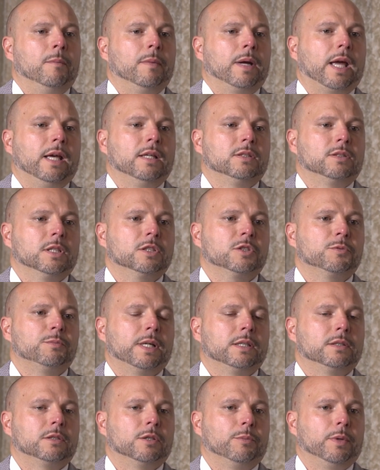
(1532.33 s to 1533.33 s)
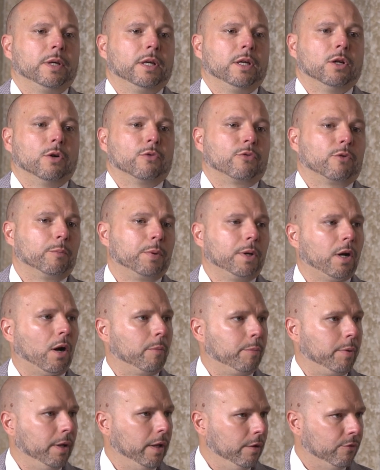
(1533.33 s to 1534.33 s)
Is this meant to be, for
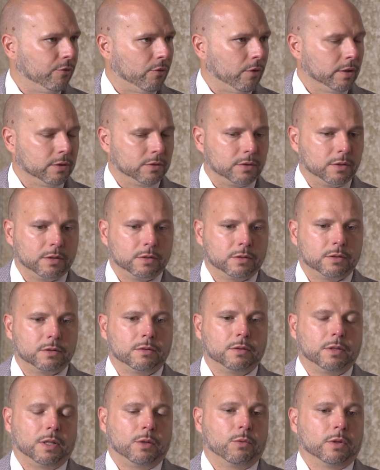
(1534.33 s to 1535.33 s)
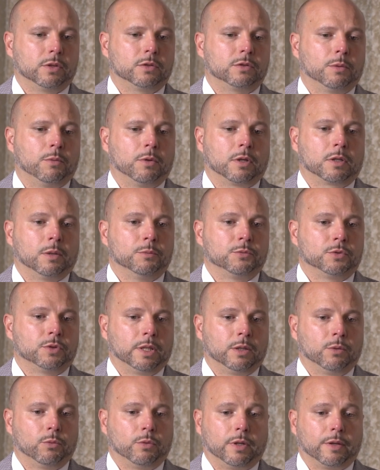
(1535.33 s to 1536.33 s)
PRP, for instance, when someone comes
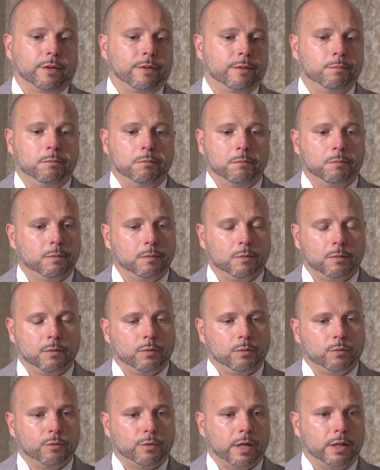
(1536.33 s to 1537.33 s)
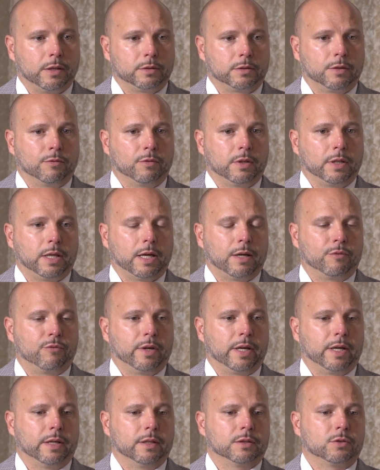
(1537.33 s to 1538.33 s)
in with relatively
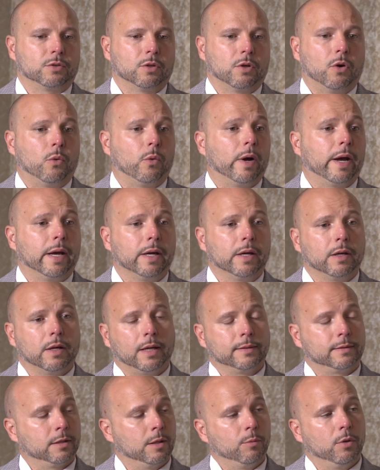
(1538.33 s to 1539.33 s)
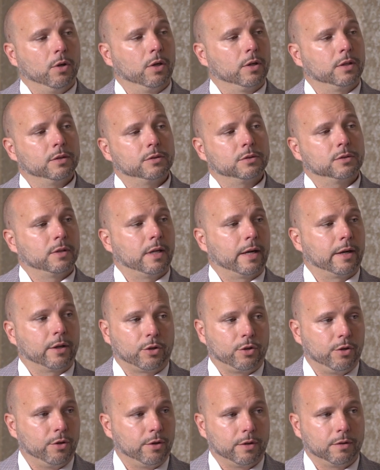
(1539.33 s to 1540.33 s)
advanced OA, I tell them, look, this is not a
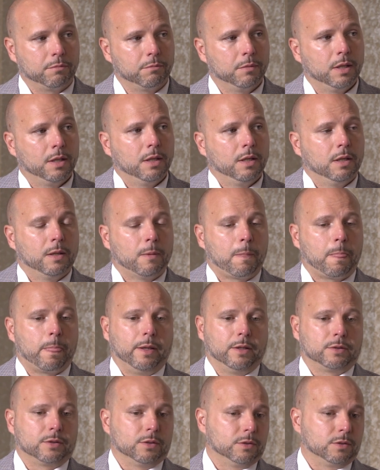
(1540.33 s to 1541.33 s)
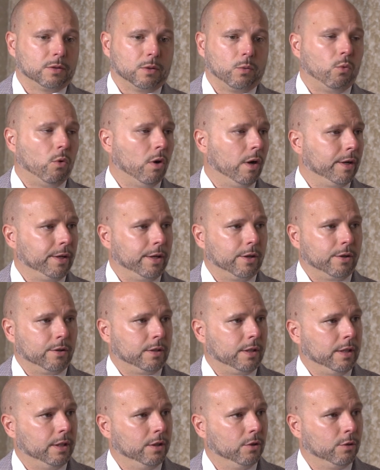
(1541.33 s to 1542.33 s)
cure. This is a 1-year
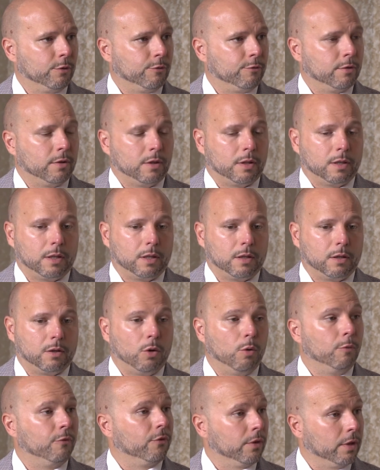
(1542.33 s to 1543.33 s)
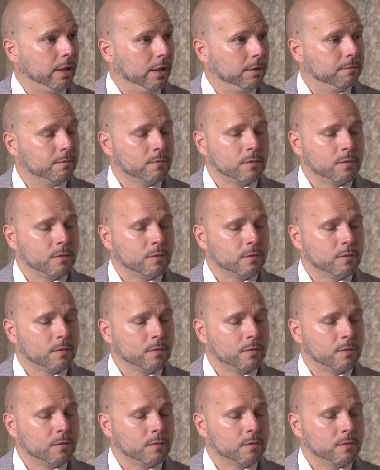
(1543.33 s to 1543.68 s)
deal, hopefully.